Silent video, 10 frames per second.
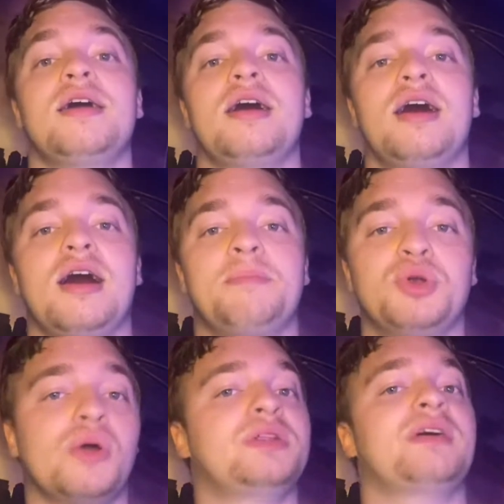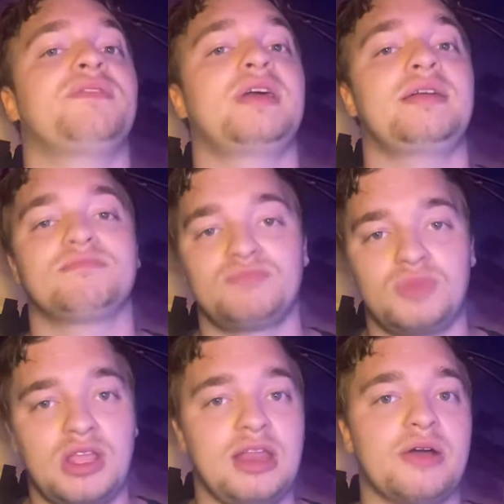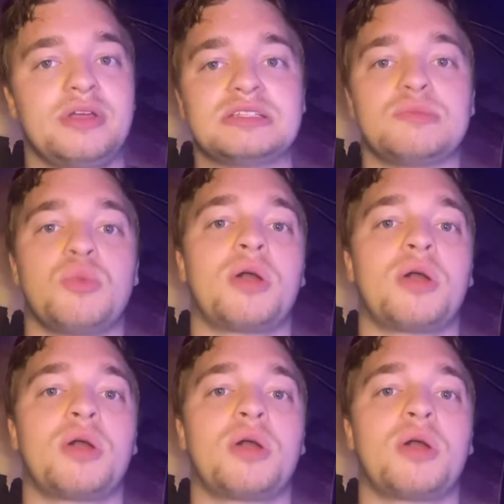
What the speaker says: Bruno definitely, you know, he's the more